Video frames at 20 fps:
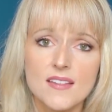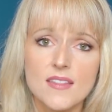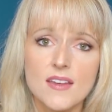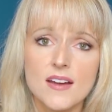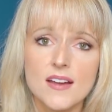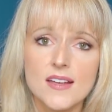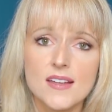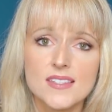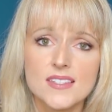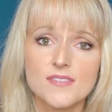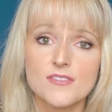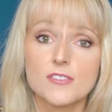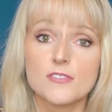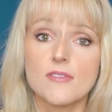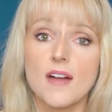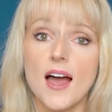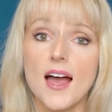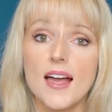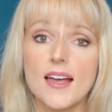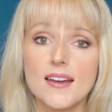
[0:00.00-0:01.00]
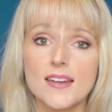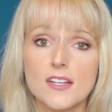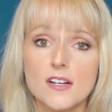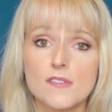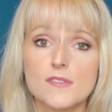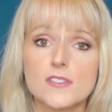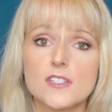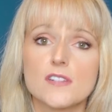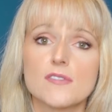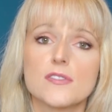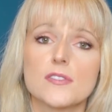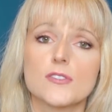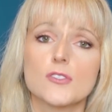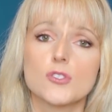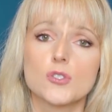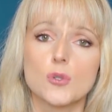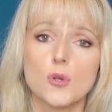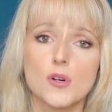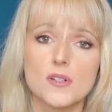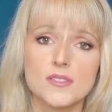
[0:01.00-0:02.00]
There is a variety of different
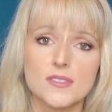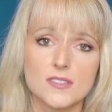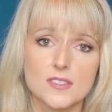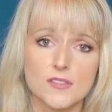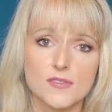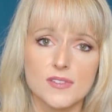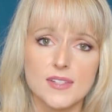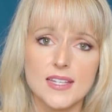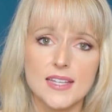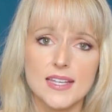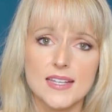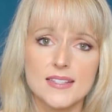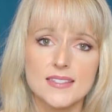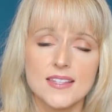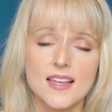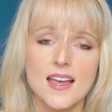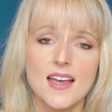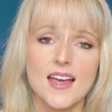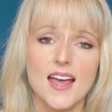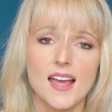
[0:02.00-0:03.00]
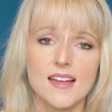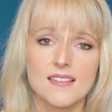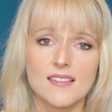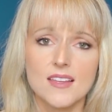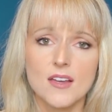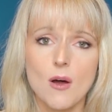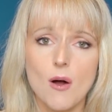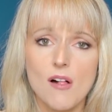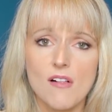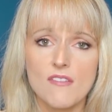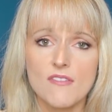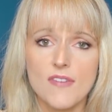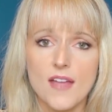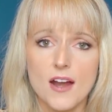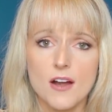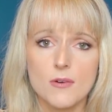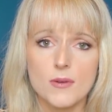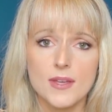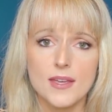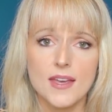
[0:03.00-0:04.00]
sources of leads and they all
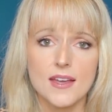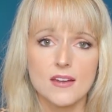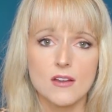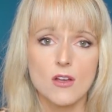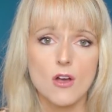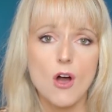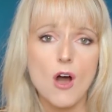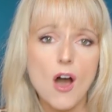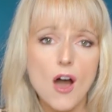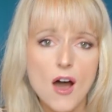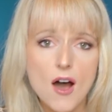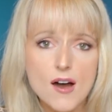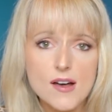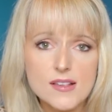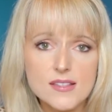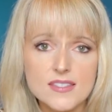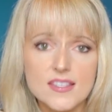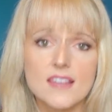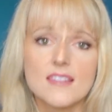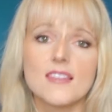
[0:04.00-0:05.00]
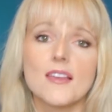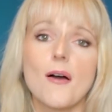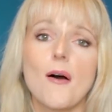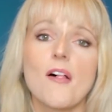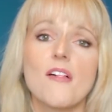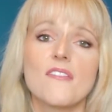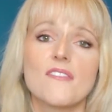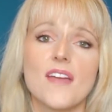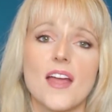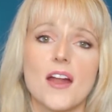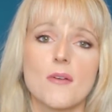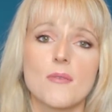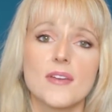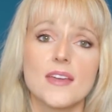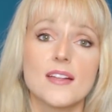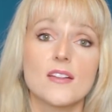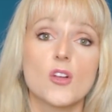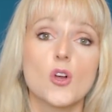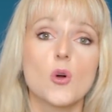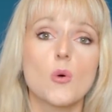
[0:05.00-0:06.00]
vary in cost and they all vary
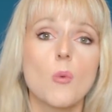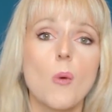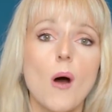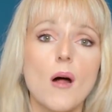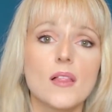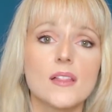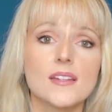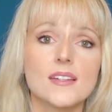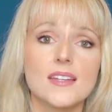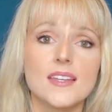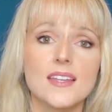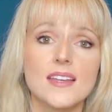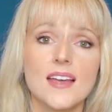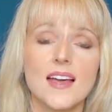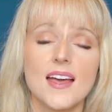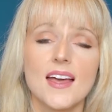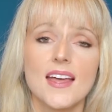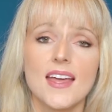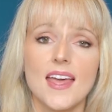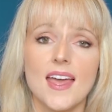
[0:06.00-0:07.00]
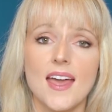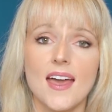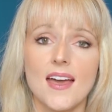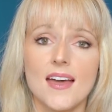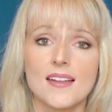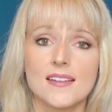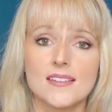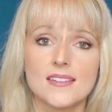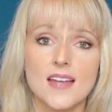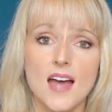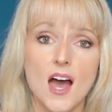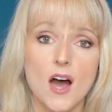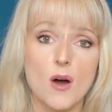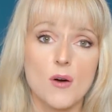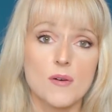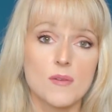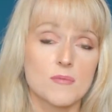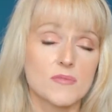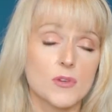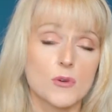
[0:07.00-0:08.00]
in quality and
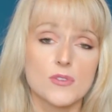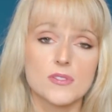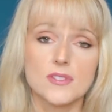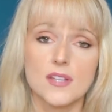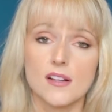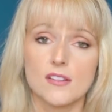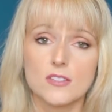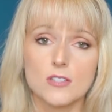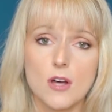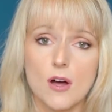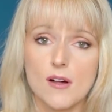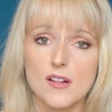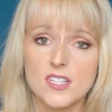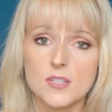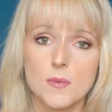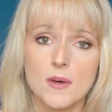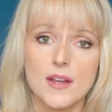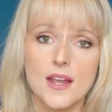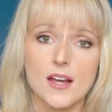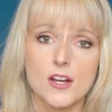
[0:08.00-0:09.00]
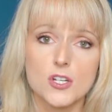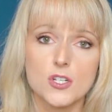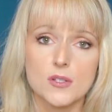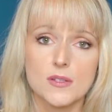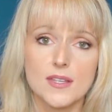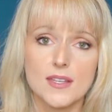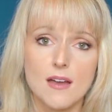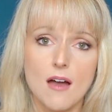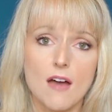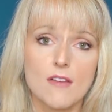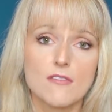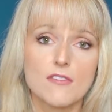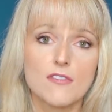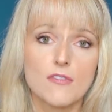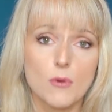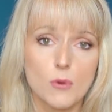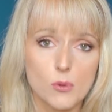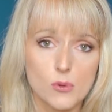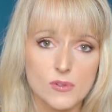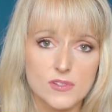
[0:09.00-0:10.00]
how those sales calls might actually
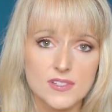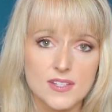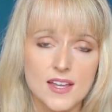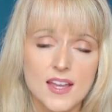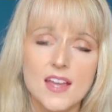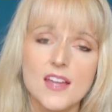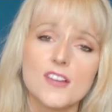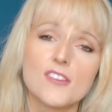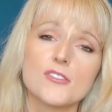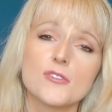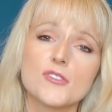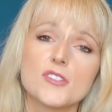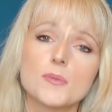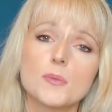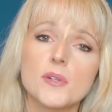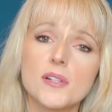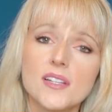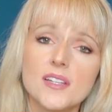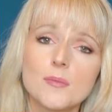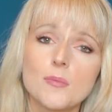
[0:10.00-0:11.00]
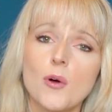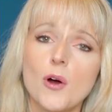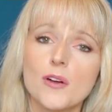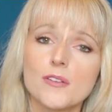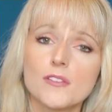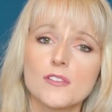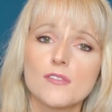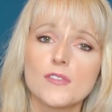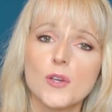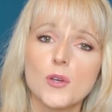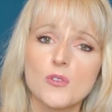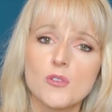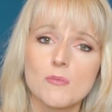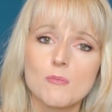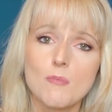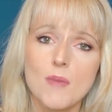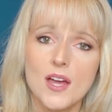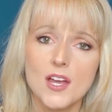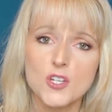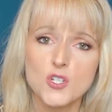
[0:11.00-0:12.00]
unfold. So it's really important for you to
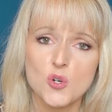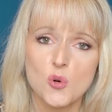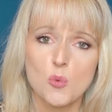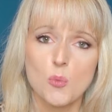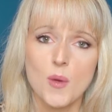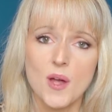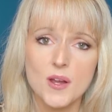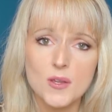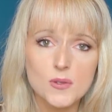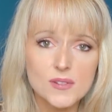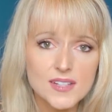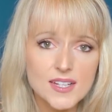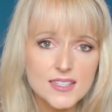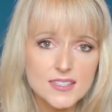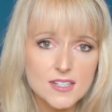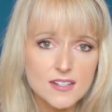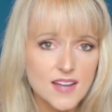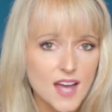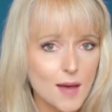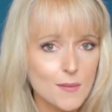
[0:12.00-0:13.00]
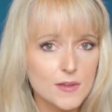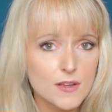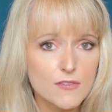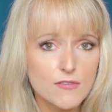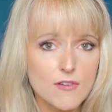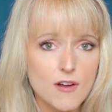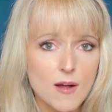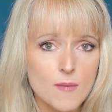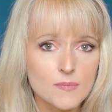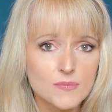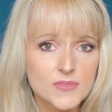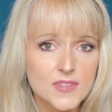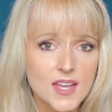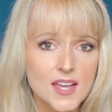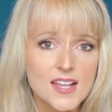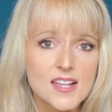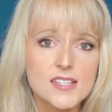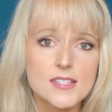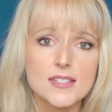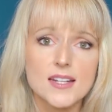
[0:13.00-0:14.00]
measure where your leads are coming from
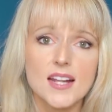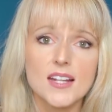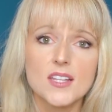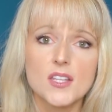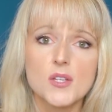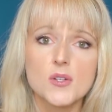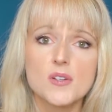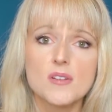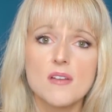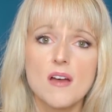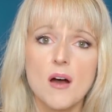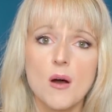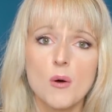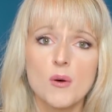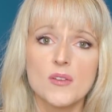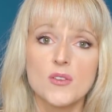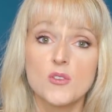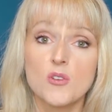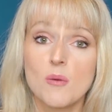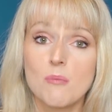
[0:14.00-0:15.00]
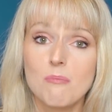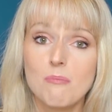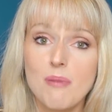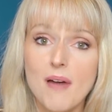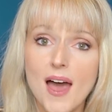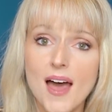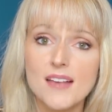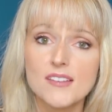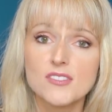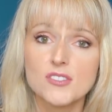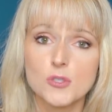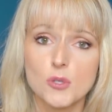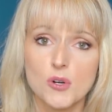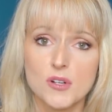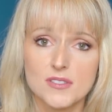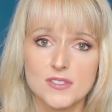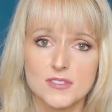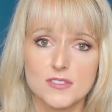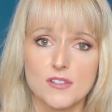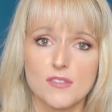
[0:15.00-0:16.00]
so that you know your best
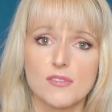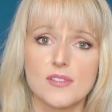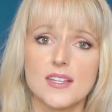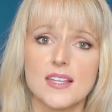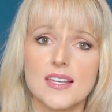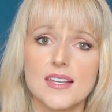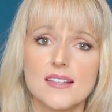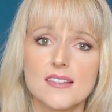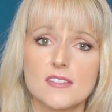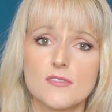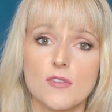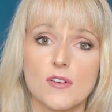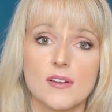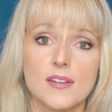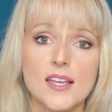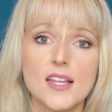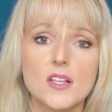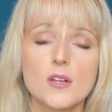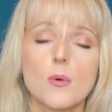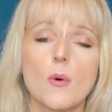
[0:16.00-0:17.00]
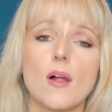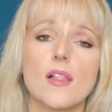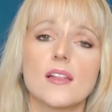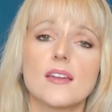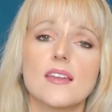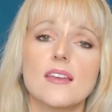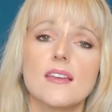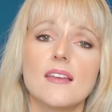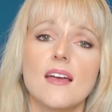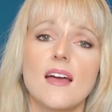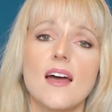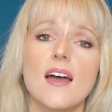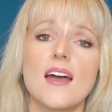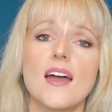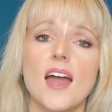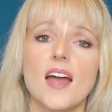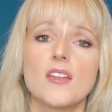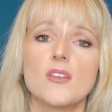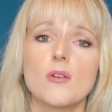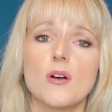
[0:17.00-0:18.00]
sources of leads for lead quality
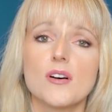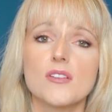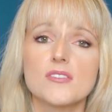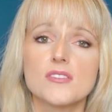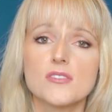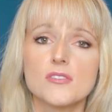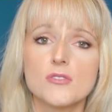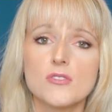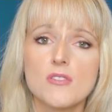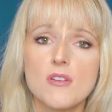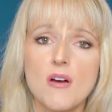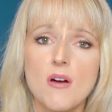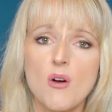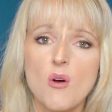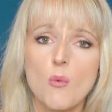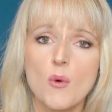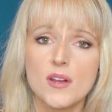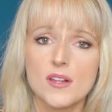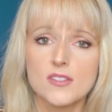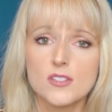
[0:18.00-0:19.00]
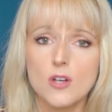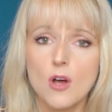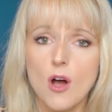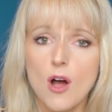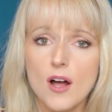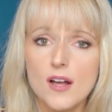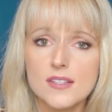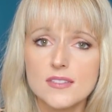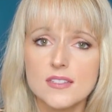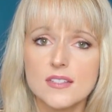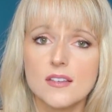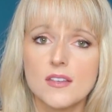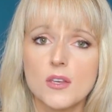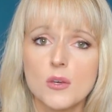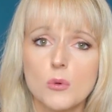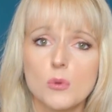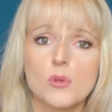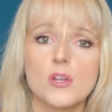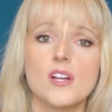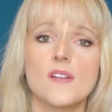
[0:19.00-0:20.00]
and you also know what it's costing
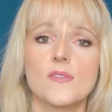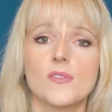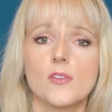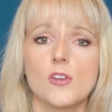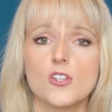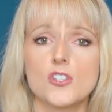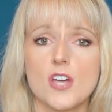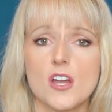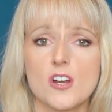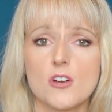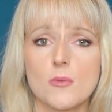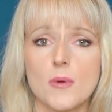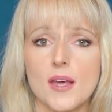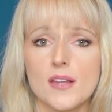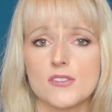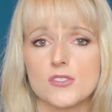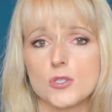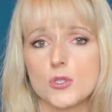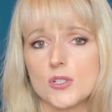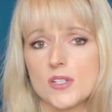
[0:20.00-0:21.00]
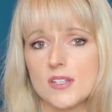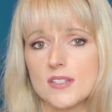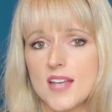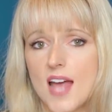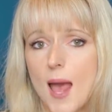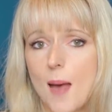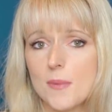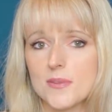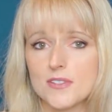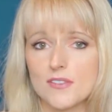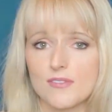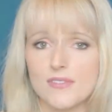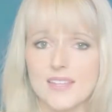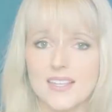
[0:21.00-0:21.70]
you to generate certain types of